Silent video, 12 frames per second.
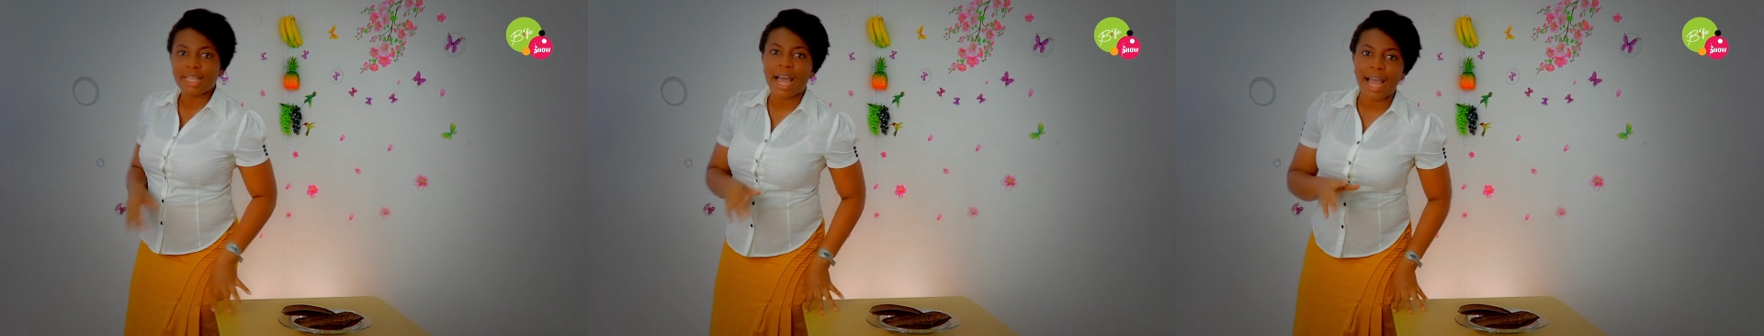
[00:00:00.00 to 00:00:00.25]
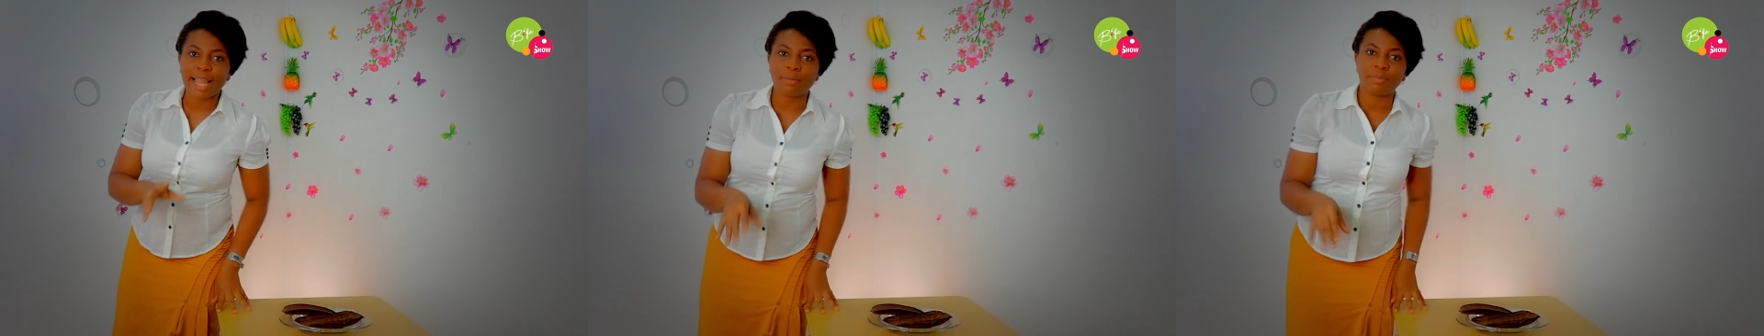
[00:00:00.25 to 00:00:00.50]

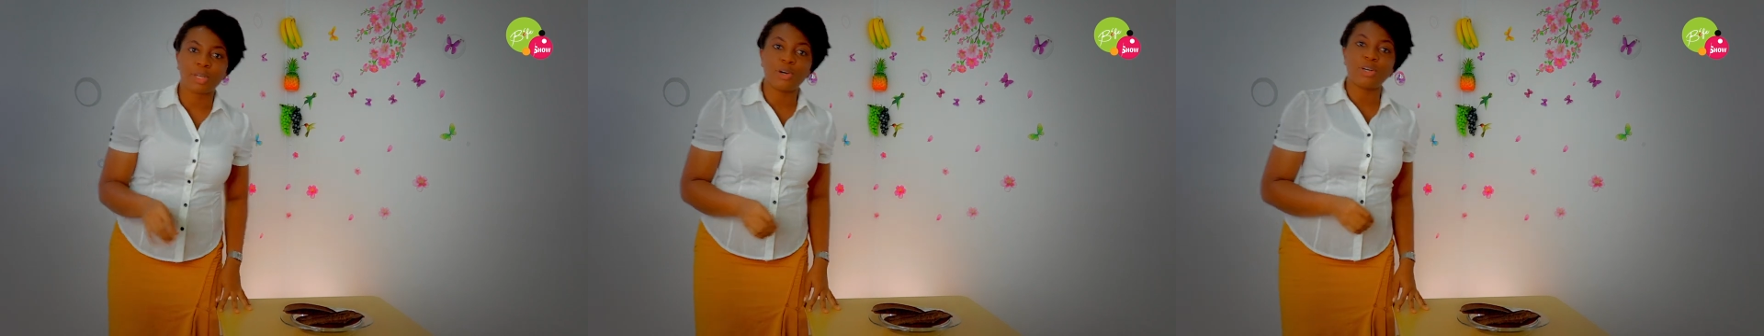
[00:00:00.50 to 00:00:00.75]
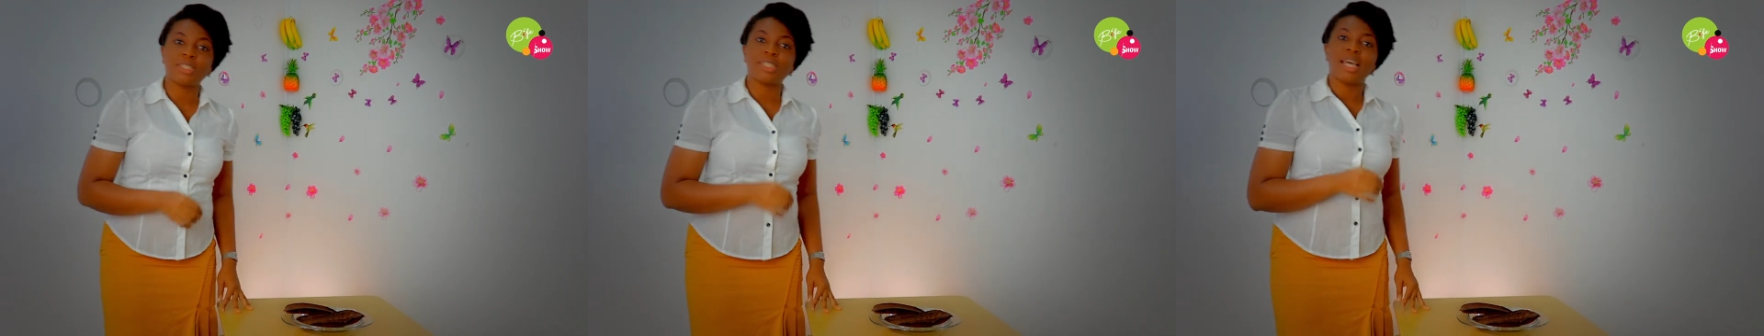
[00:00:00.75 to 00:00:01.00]
time
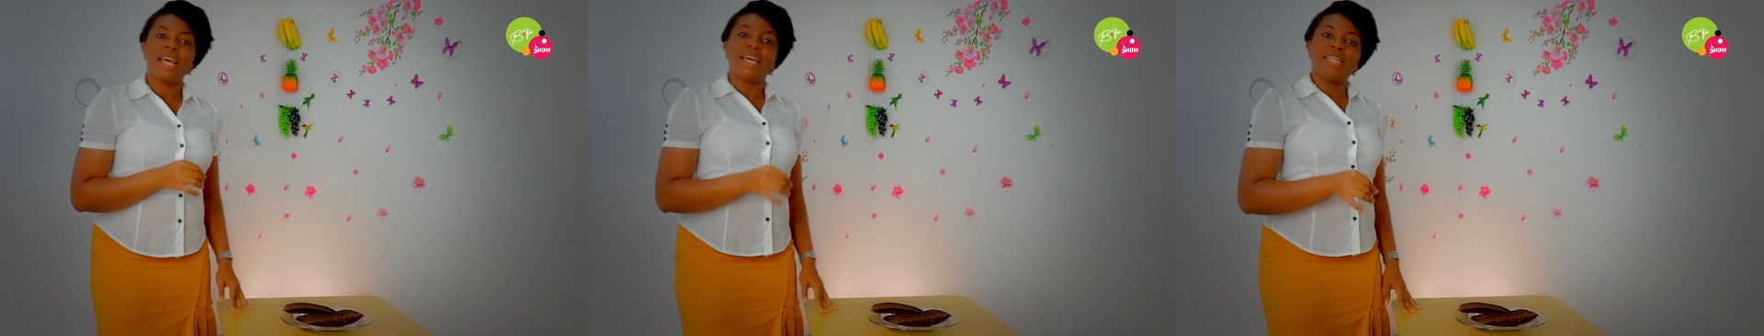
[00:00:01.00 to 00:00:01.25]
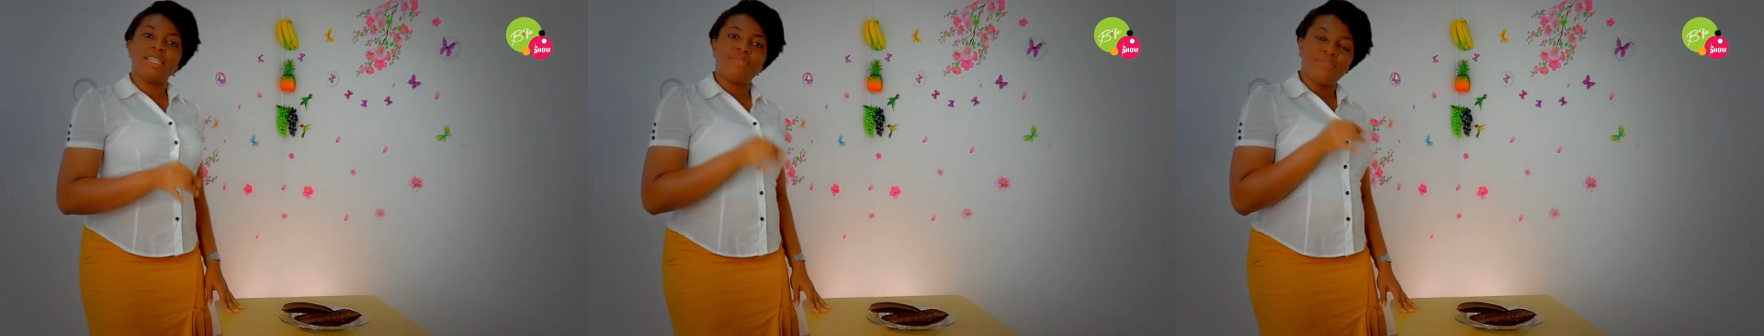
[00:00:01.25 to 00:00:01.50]
because
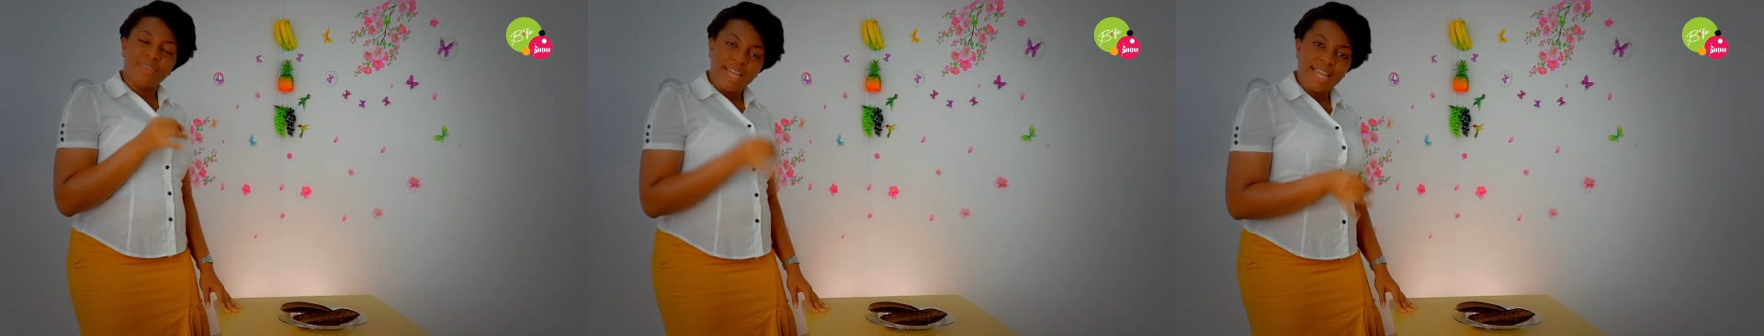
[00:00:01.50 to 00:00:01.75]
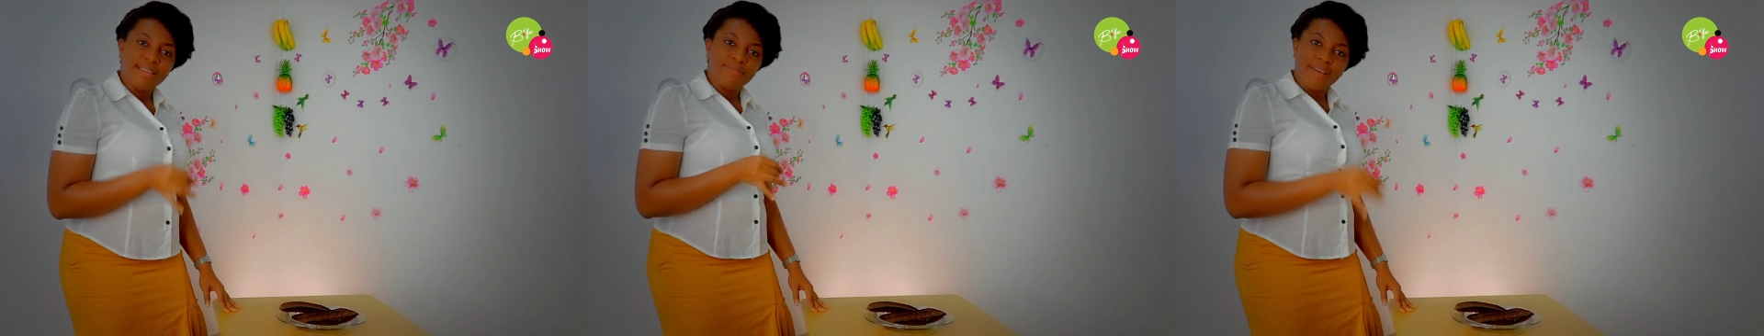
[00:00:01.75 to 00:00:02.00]
the
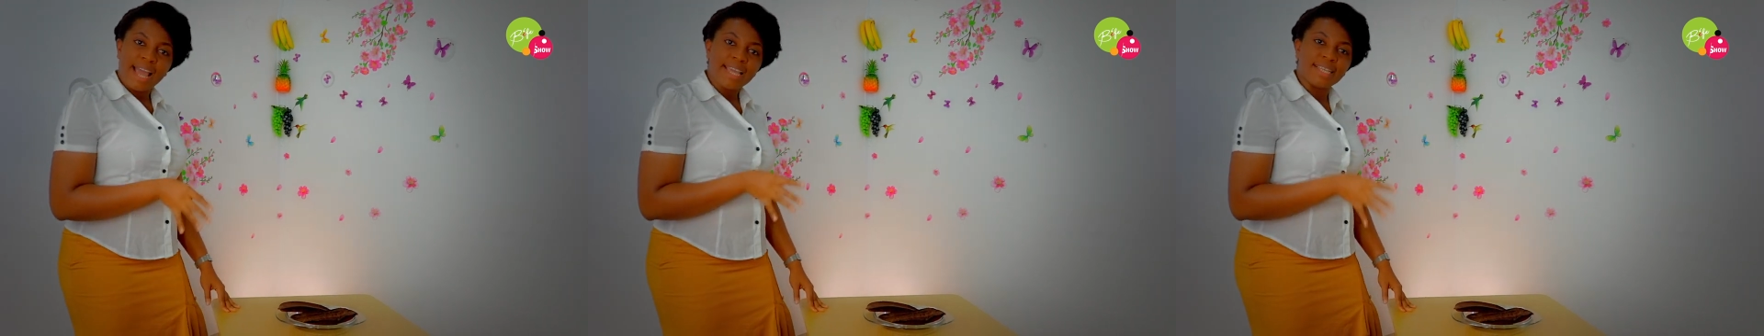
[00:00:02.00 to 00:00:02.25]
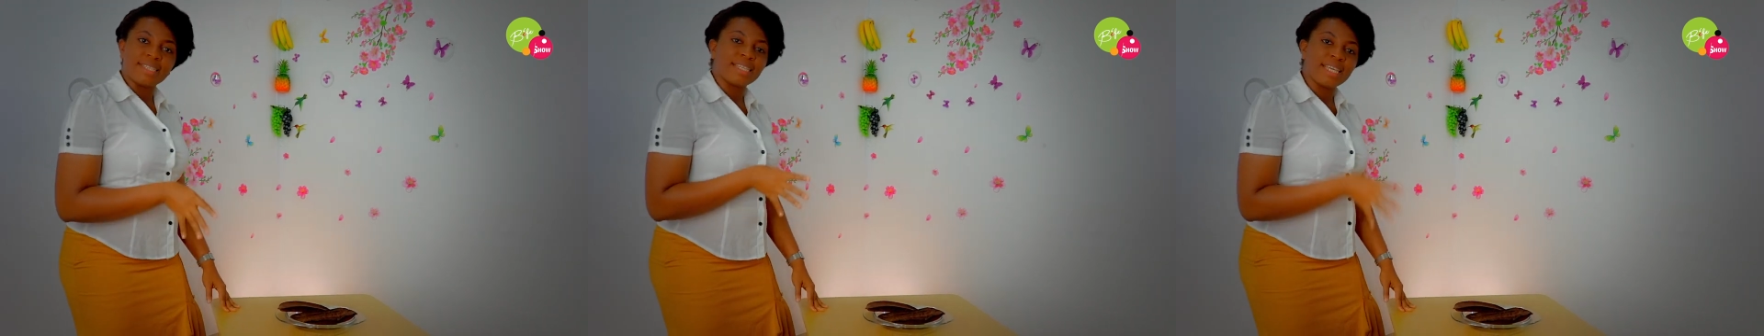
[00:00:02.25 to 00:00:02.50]
flavor
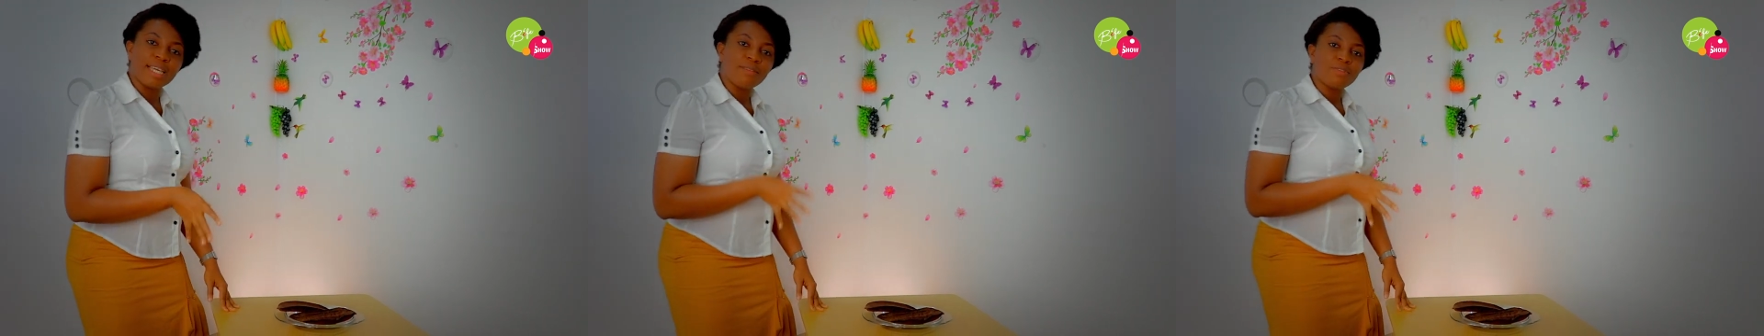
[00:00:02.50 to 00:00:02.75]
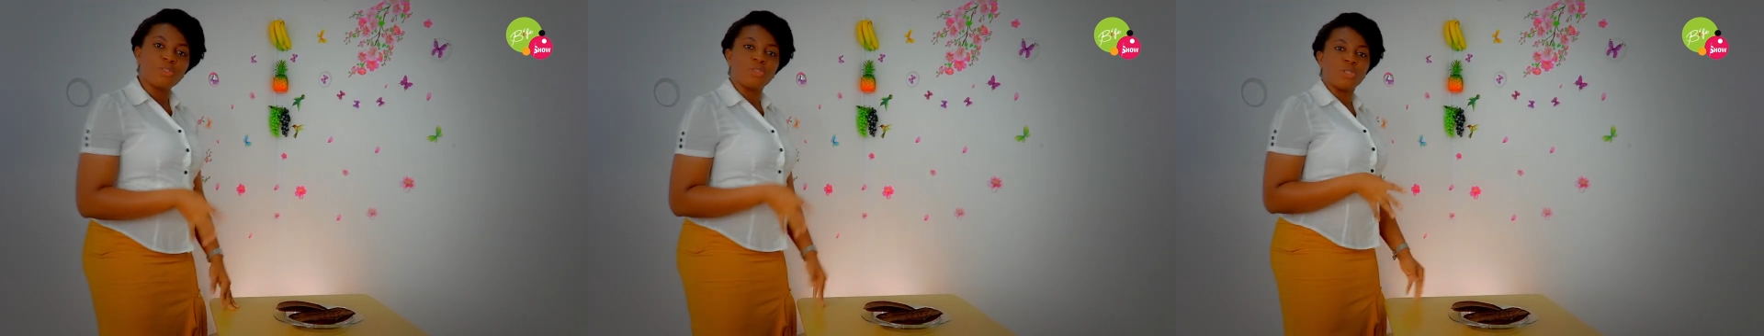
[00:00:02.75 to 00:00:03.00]
it
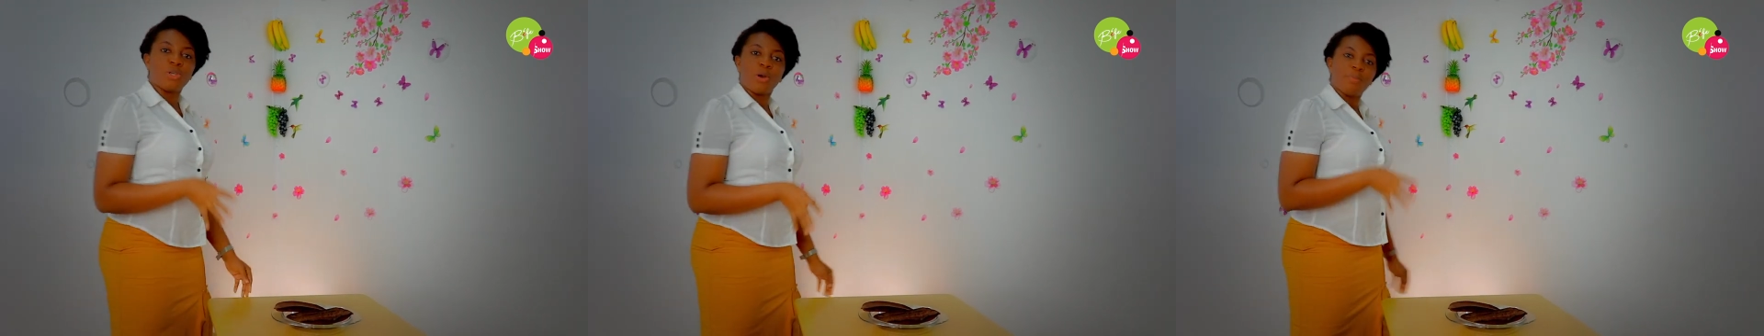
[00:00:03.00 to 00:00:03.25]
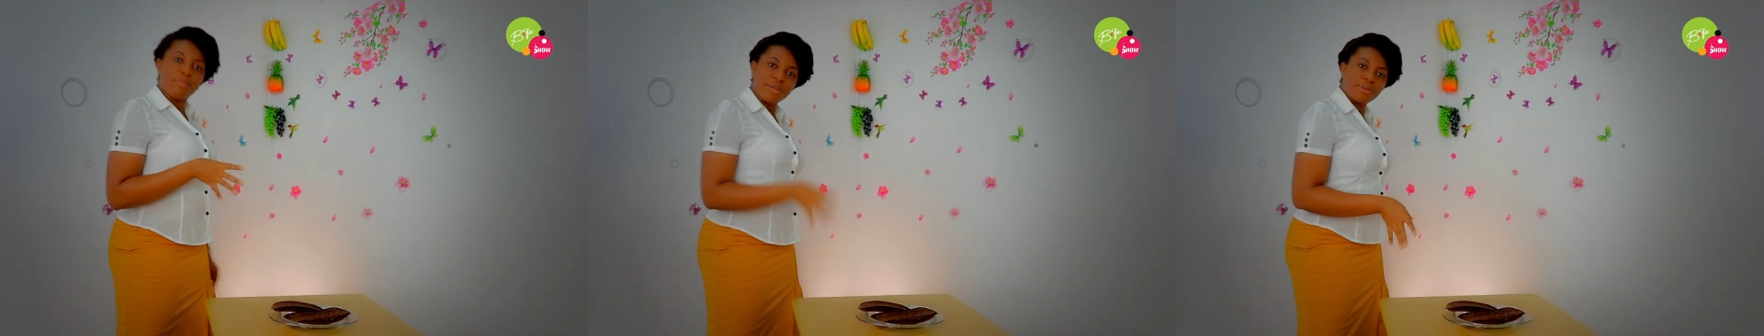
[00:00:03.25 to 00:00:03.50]
gives to
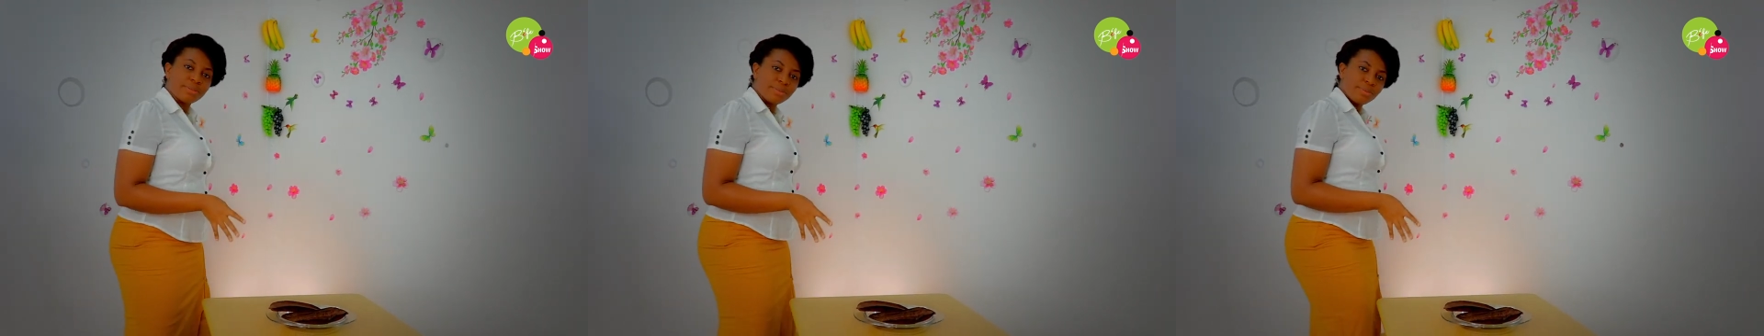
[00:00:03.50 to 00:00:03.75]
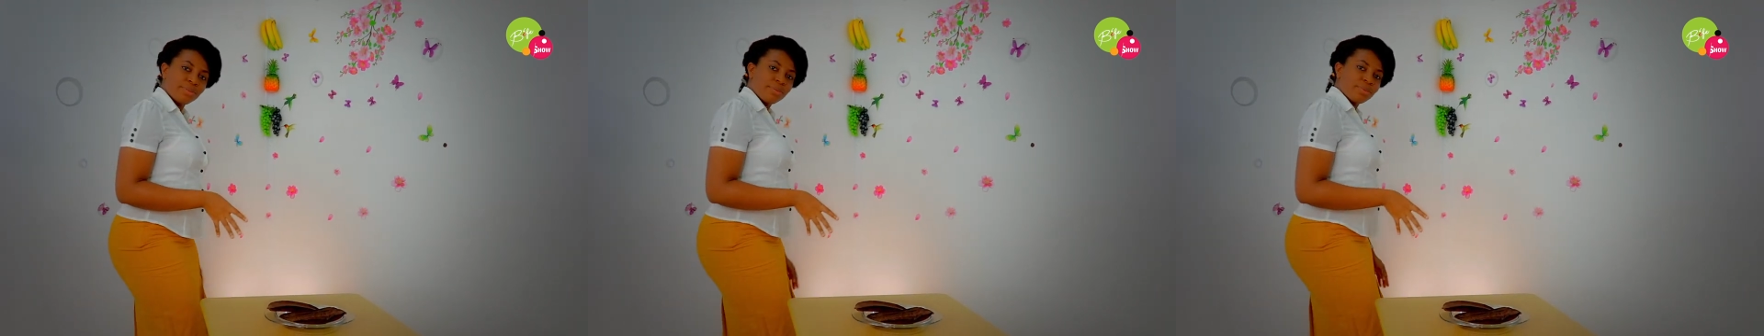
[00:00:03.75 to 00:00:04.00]
your meal,